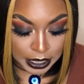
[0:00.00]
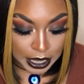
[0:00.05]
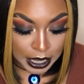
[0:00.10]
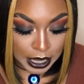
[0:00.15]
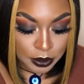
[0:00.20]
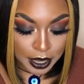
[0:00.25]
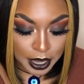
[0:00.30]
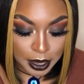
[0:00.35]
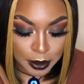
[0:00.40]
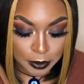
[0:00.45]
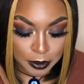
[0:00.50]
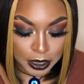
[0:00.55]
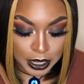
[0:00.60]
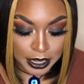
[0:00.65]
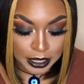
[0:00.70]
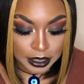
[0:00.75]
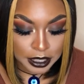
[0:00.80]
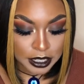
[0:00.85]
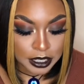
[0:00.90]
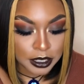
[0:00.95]
It came with
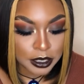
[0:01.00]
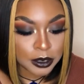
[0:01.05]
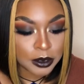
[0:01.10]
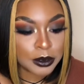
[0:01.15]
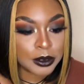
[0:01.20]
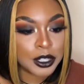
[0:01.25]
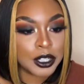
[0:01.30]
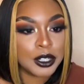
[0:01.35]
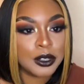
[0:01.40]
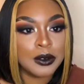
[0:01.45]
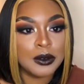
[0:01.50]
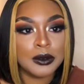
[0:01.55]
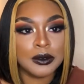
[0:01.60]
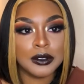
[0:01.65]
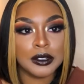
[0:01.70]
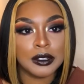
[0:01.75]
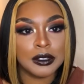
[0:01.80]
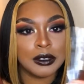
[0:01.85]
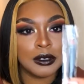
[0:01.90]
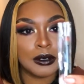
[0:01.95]
like this little cute
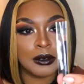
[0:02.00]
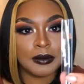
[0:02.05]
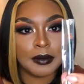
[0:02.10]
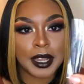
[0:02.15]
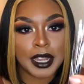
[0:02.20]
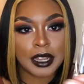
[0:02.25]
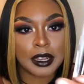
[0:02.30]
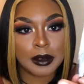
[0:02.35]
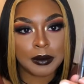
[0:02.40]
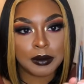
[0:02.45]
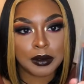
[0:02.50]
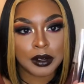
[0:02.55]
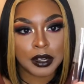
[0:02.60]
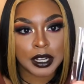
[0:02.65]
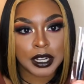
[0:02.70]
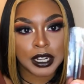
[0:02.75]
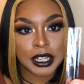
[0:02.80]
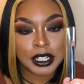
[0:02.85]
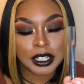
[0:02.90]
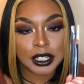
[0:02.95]
little makeup
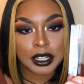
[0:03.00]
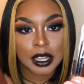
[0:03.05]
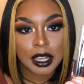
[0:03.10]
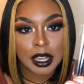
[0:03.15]
brush.